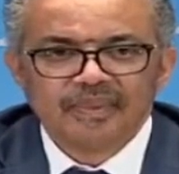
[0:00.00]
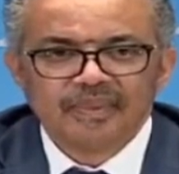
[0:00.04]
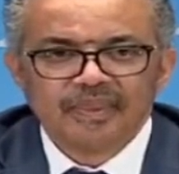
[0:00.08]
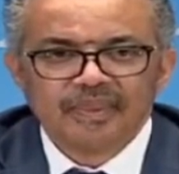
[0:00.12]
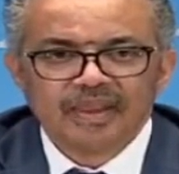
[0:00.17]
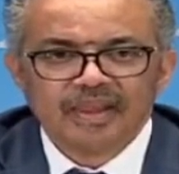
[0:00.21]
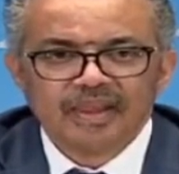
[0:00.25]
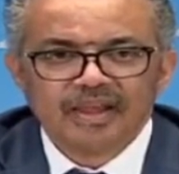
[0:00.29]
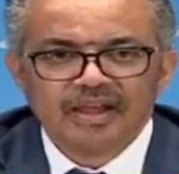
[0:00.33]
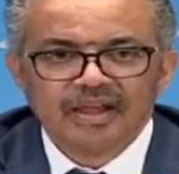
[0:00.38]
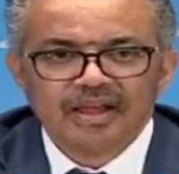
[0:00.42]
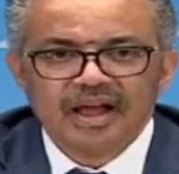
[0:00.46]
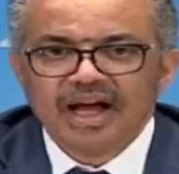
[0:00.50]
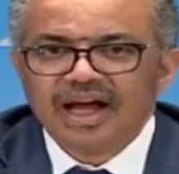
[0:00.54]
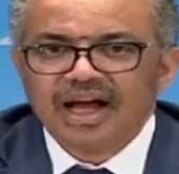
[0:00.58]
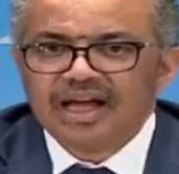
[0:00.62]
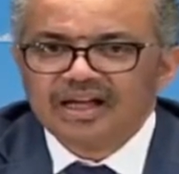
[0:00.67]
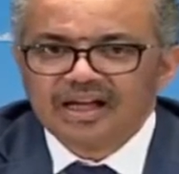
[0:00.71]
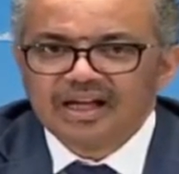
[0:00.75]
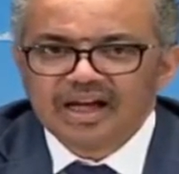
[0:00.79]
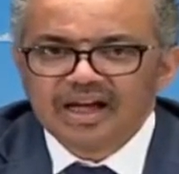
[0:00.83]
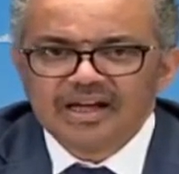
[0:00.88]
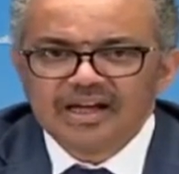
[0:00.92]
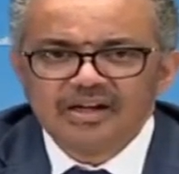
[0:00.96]
I
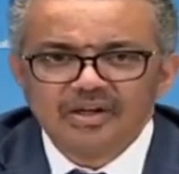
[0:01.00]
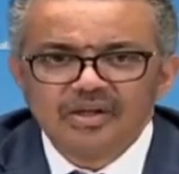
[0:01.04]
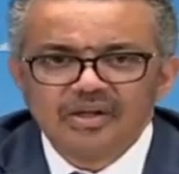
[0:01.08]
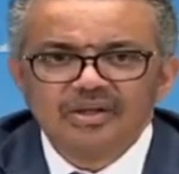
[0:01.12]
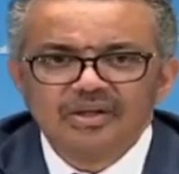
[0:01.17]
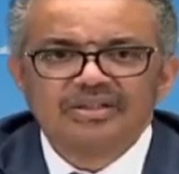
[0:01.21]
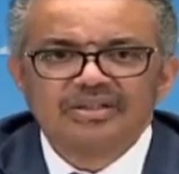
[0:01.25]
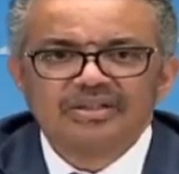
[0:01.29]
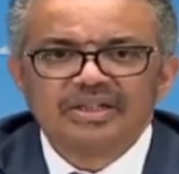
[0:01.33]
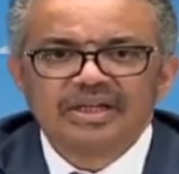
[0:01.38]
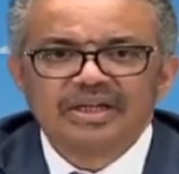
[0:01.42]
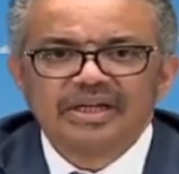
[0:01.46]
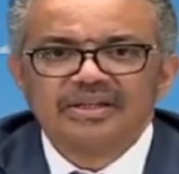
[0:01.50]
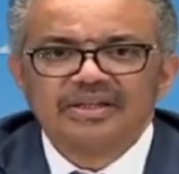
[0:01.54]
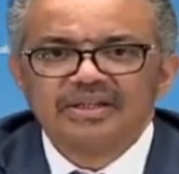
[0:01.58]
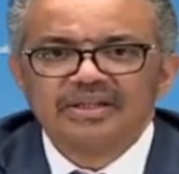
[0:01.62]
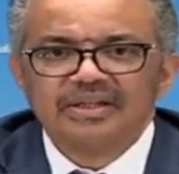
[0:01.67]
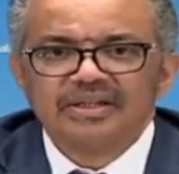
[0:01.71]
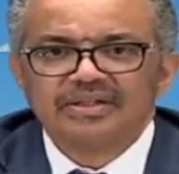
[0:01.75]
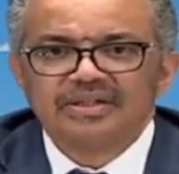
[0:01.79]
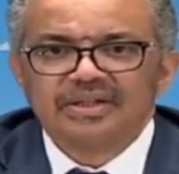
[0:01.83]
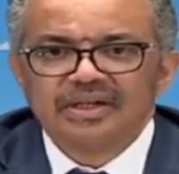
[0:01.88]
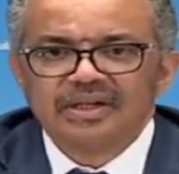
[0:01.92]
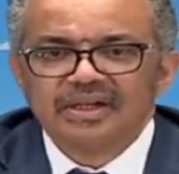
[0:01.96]
cannot say this
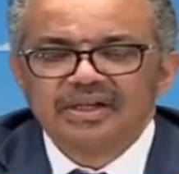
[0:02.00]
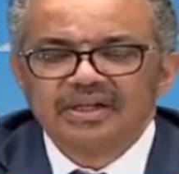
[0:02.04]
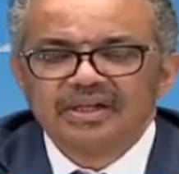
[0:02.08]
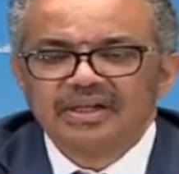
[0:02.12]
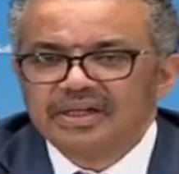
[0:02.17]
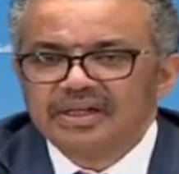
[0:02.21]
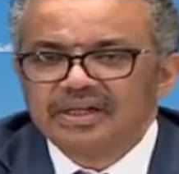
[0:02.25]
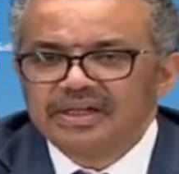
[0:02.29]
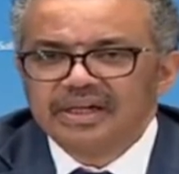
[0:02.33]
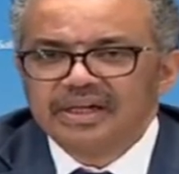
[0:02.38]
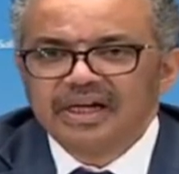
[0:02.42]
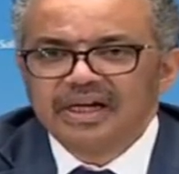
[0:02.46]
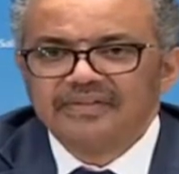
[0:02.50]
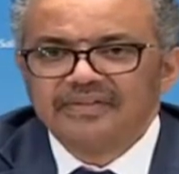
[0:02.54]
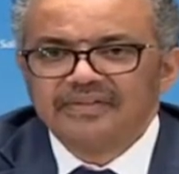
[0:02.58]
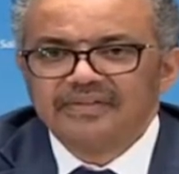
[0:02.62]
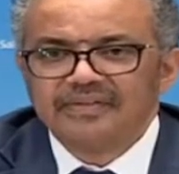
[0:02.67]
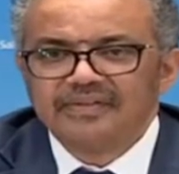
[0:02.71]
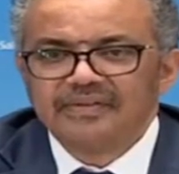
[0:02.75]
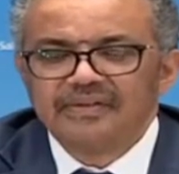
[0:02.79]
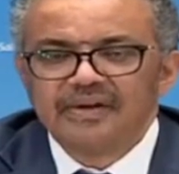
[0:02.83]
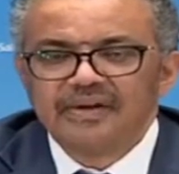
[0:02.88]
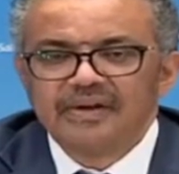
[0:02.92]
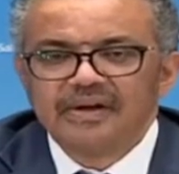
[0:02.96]
clearly enough.
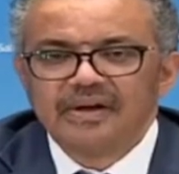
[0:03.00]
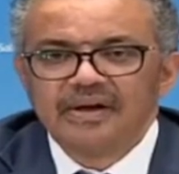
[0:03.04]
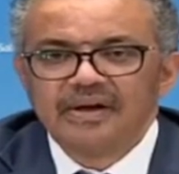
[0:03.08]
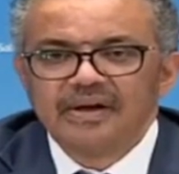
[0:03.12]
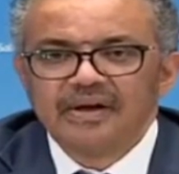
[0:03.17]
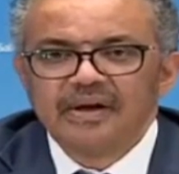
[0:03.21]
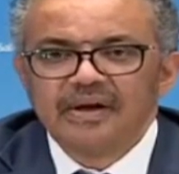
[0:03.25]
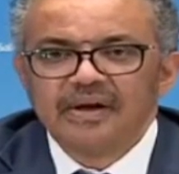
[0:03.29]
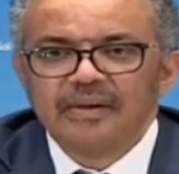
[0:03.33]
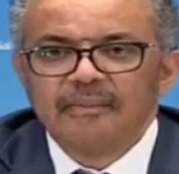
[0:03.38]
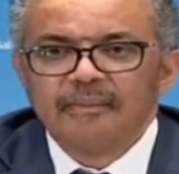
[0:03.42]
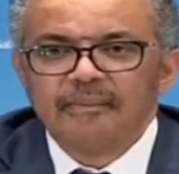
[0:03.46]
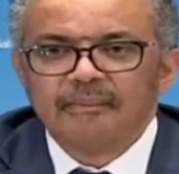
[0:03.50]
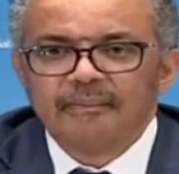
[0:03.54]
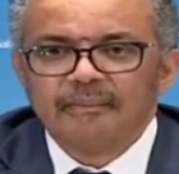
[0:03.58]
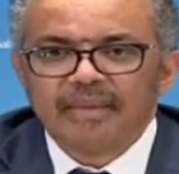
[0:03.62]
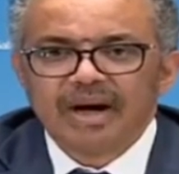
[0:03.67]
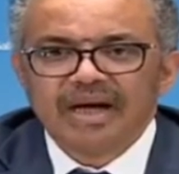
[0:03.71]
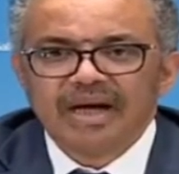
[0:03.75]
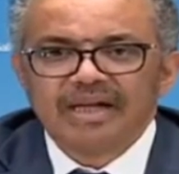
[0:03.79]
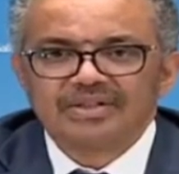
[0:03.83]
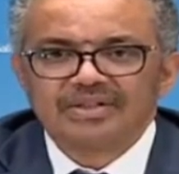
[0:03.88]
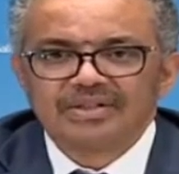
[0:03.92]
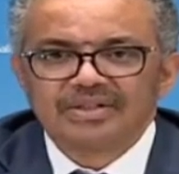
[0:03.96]

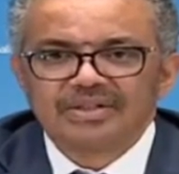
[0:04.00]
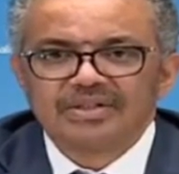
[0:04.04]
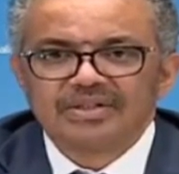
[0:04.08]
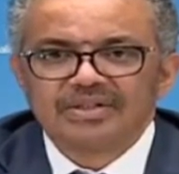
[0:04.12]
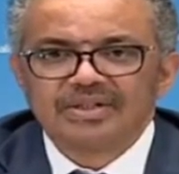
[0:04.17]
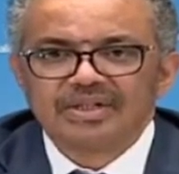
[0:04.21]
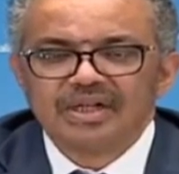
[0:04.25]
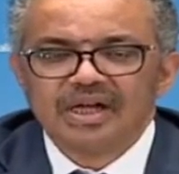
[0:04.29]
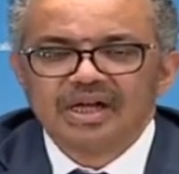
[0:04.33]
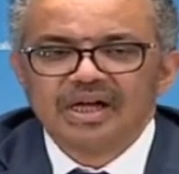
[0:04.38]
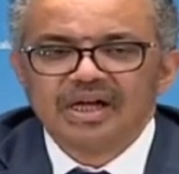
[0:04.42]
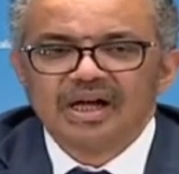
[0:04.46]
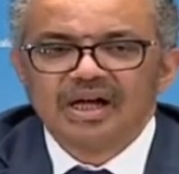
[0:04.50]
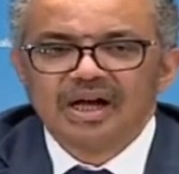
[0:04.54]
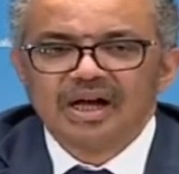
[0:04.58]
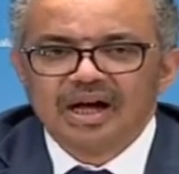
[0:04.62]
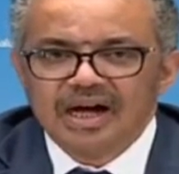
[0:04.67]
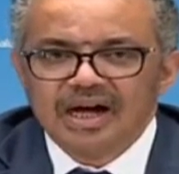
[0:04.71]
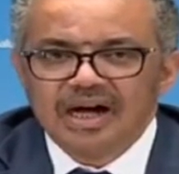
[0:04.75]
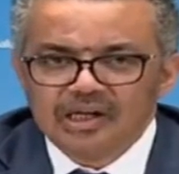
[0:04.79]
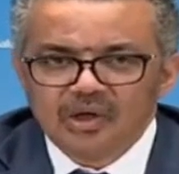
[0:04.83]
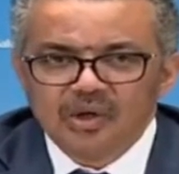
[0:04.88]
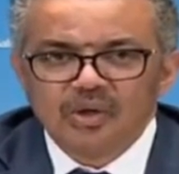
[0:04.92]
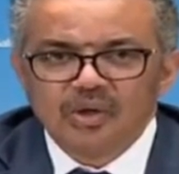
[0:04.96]
Masks
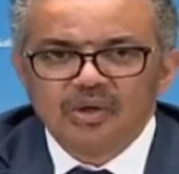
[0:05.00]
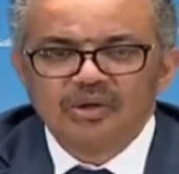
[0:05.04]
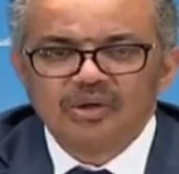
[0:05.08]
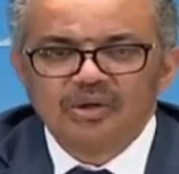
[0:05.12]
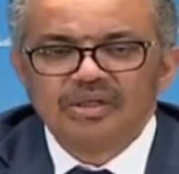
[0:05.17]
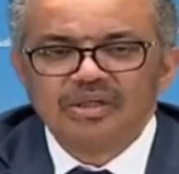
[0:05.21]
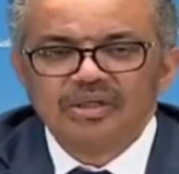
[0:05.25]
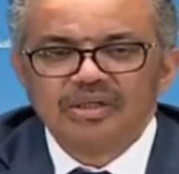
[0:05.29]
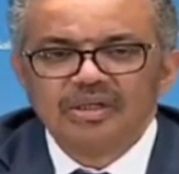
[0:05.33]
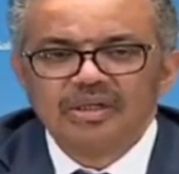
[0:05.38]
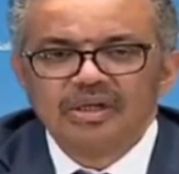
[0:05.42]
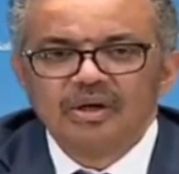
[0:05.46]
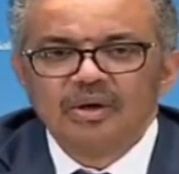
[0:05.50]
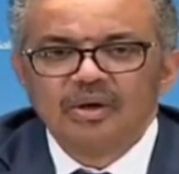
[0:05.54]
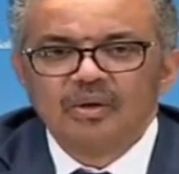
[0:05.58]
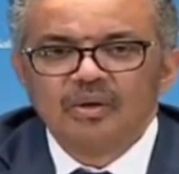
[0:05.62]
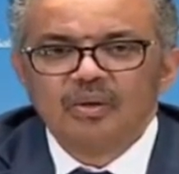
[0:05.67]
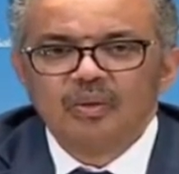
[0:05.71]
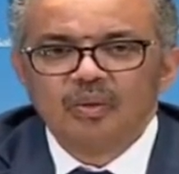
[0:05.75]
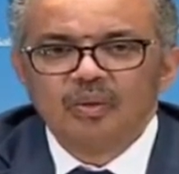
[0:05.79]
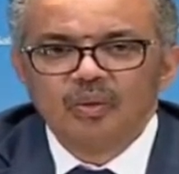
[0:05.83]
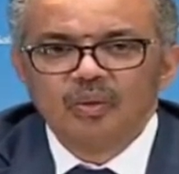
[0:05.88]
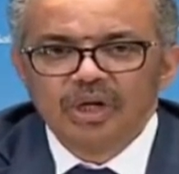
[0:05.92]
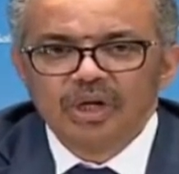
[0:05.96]
alone
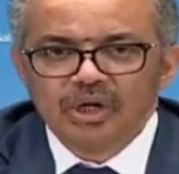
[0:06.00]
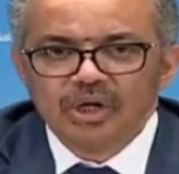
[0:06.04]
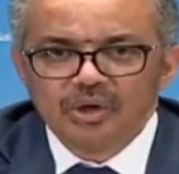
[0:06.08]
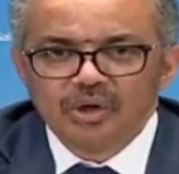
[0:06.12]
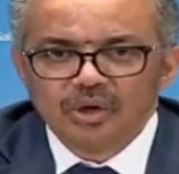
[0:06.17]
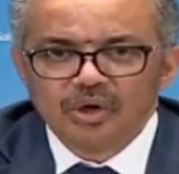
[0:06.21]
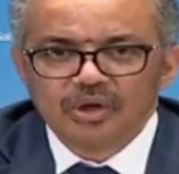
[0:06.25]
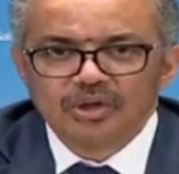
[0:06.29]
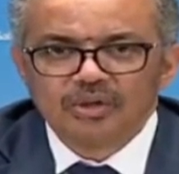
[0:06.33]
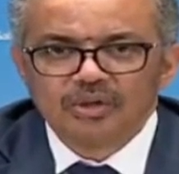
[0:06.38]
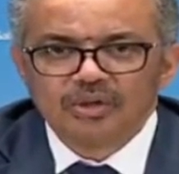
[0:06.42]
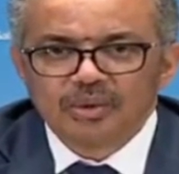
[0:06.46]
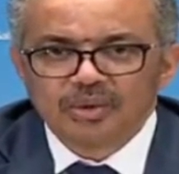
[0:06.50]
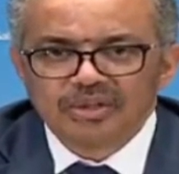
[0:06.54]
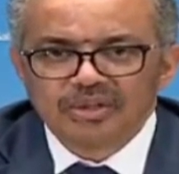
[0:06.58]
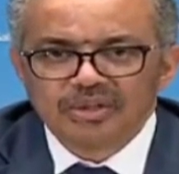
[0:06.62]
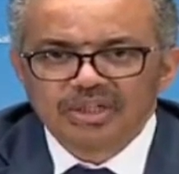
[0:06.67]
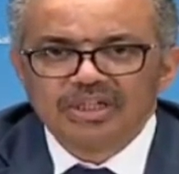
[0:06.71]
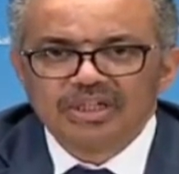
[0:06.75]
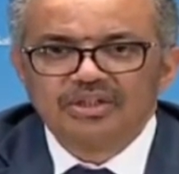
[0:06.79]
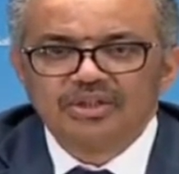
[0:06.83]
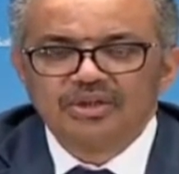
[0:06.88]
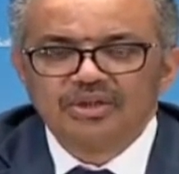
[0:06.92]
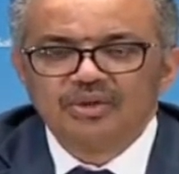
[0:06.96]
will not protect
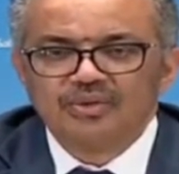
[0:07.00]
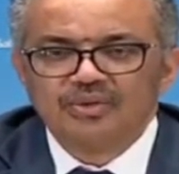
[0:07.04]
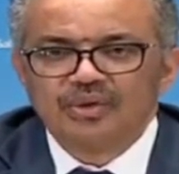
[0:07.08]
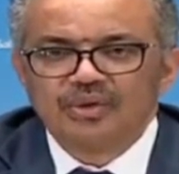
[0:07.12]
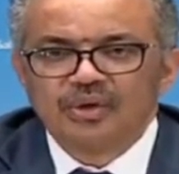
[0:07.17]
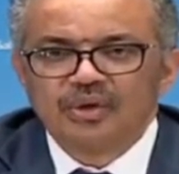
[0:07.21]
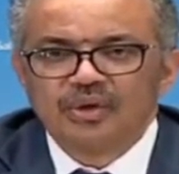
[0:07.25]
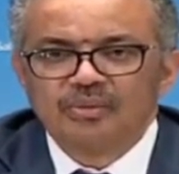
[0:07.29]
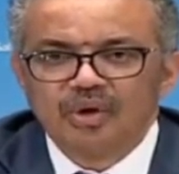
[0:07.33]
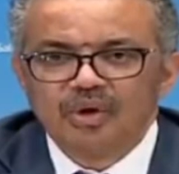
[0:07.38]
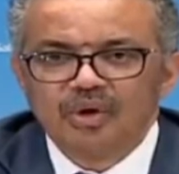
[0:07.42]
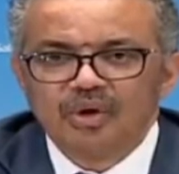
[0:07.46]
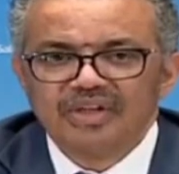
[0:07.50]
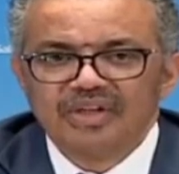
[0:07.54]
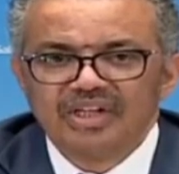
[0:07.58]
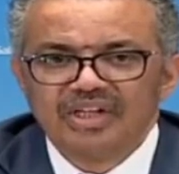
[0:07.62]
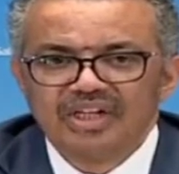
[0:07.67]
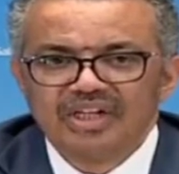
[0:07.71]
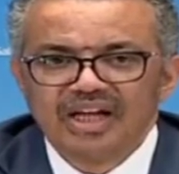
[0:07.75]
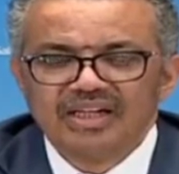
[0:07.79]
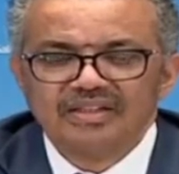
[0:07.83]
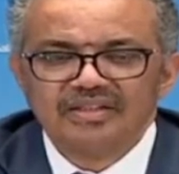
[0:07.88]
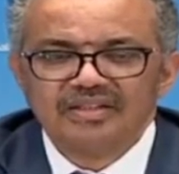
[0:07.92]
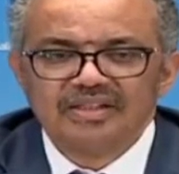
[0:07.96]
you from
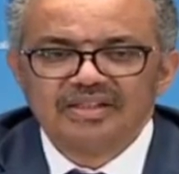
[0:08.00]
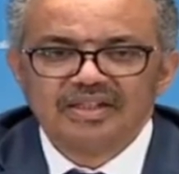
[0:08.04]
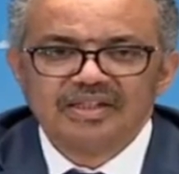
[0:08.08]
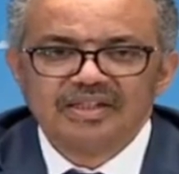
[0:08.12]
COVID-19.